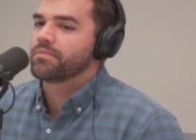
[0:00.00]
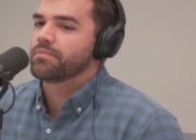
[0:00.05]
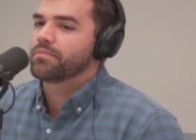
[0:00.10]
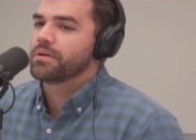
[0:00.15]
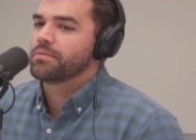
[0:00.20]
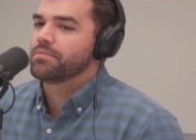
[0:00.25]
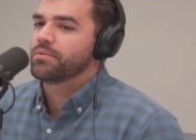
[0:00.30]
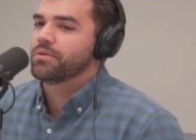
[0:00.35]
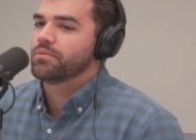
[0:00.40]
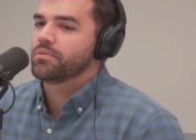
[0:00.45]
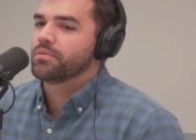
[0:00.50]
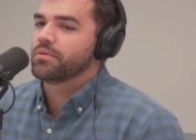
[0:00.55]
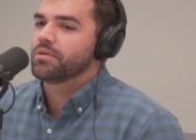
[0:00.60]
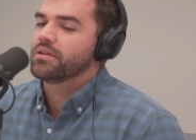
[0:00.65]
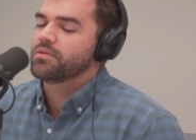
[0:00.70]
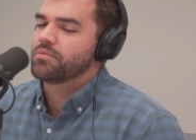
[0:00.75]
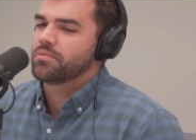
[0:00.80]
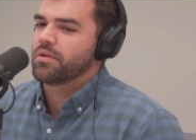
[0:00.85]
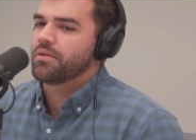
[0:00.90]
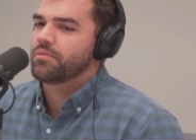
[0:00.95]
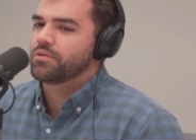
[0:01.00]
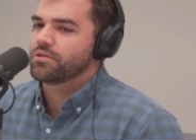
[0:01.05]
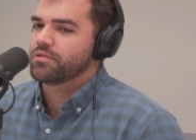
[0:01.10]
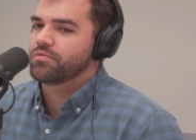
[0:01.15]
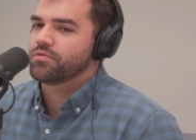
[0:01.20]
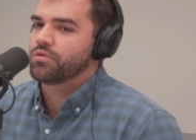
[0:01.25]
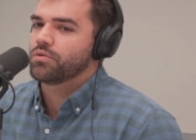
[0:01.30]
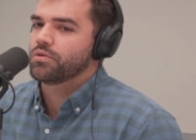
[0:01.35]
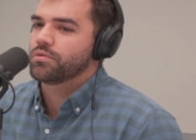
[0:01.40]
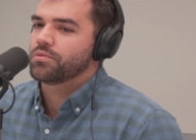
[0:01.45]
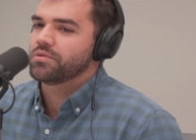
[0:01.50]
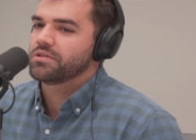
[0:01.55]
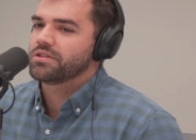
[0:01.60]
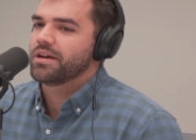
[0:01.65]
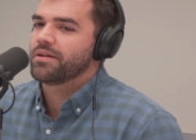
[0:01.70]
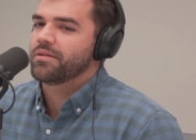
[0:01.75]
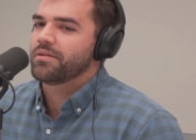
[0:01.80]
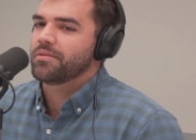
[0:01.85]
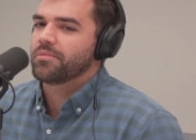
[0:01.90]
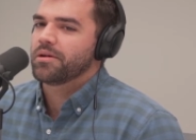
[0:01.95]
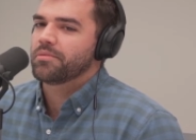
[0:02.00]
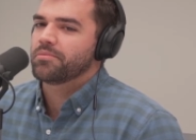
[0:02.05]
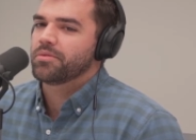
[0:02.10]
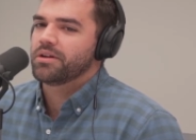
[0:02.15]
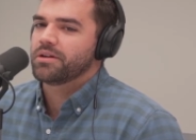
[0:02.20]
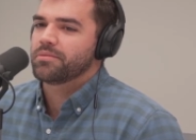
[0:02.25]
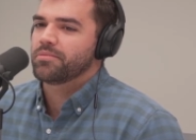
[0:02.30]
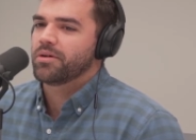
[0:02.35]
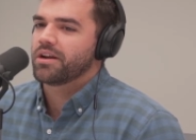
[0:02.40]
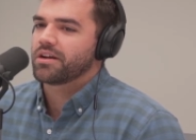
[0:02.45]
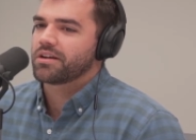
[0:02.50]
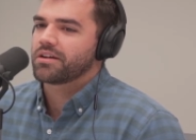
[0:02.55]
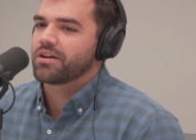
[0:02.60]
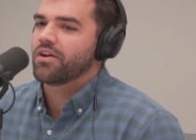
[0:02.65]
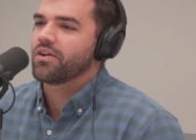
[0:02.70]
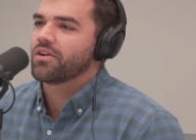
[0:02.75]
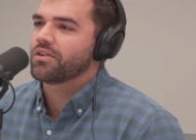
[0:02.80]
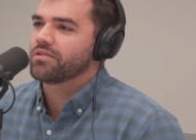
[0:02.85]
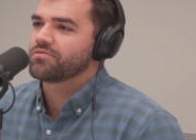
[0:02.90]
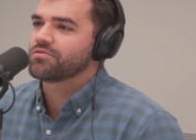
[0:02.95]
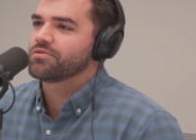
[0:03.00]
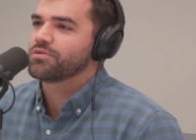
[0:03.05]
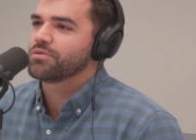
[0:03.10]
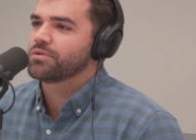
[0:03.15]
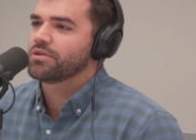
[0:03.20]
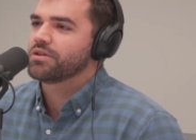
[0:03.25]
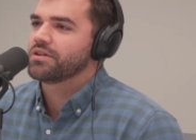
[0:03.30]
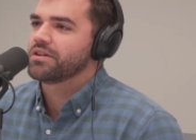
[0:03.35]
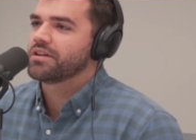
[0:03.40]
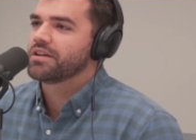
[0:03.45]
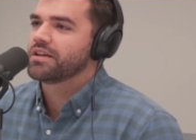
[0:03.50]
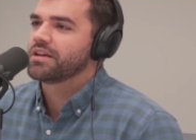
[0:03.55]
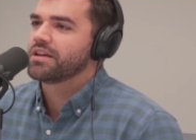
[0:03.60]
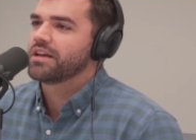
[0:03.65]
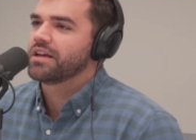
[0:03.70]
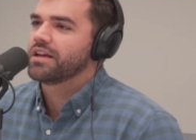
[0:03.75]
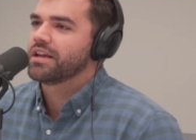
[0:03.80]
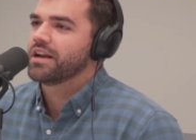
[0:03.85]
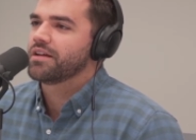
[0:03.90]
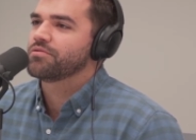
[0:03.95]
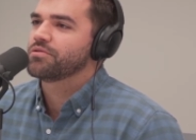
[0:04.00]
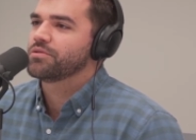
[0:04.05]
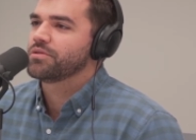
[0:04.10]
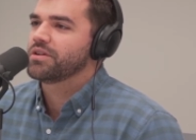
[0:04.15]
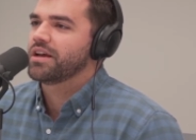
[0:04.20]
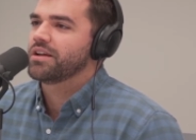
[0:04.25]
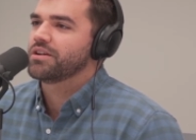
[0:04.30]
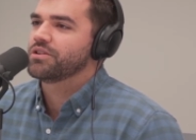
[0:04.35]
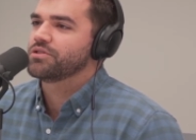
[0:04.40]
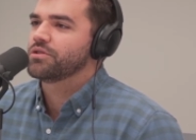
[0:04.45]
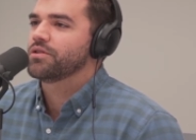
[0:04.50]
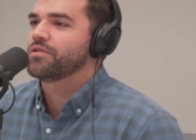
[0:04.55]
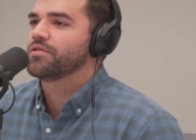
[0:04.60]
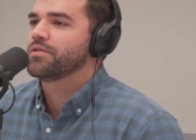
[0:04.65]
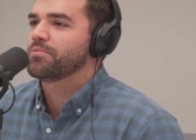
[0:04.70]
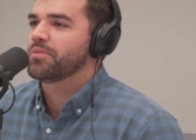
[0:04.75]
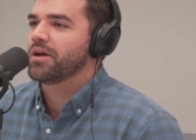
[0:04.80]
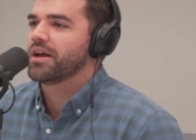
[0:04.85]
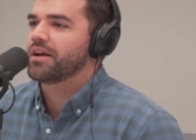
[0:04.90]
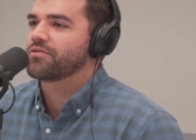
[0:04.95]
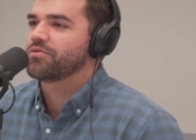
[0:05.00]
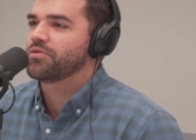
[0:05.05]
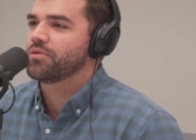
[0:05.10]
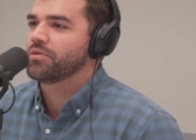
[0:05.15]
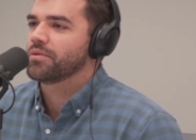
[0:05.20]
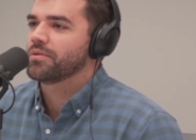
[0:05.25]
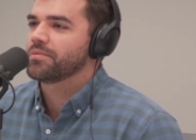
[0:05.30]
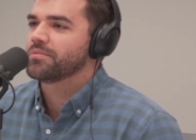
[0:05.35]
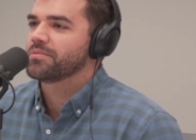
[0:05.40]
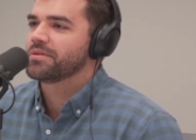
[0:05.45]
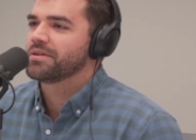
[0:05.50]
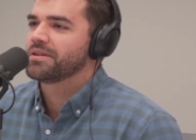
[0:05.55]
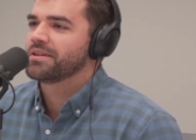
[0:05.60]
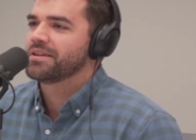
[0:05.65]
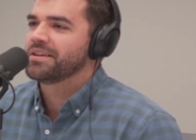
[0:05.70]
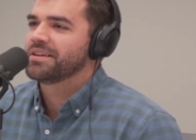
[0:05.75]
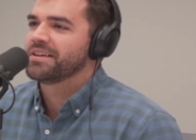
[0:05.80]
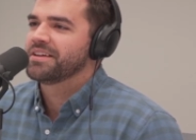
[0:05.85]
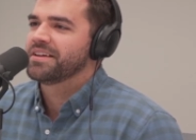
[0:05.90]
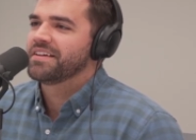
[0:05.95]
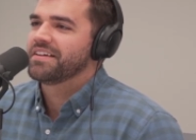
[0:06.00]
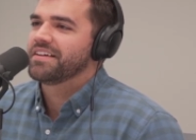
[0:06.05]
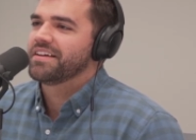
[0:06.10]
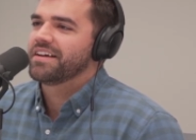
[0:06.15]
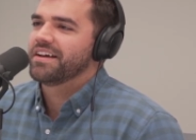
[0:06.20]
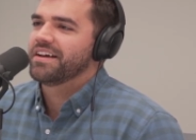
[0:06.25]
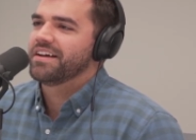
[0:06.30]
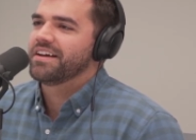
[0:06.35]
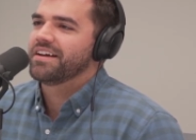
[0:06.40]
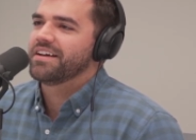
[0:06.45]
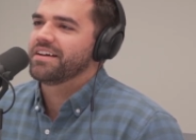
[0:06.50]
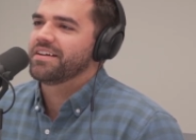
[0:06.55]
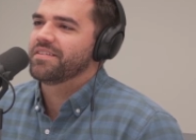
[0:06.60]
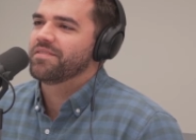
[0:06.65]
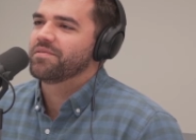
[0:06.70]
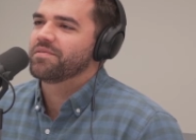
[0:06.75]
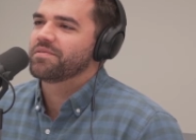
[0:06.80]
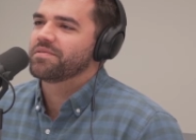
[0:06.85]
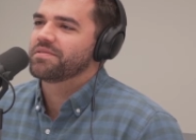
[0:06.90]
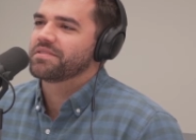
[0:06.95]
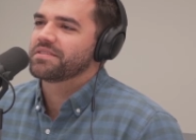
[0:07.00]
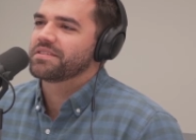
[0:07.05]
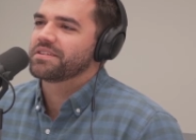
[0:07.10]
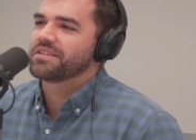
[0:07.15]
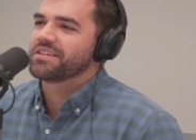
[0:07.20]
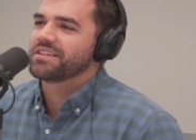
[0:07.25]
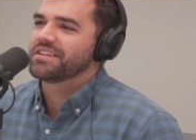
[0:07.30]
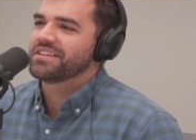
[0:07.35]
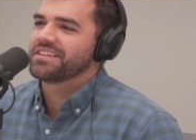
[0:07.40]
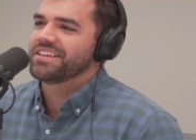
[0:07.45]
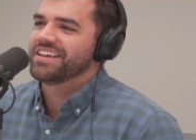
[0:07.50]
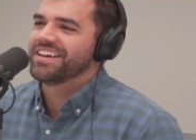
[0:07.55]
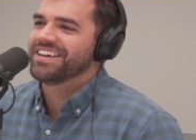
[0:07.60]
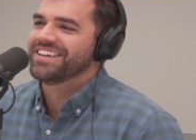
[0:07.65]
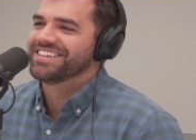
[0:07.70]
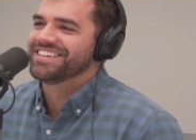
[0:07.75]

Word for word: people, and then I went to Florida one time, and my buddy bought a car in Florida, and I flew down and drove it back for him. Yeah,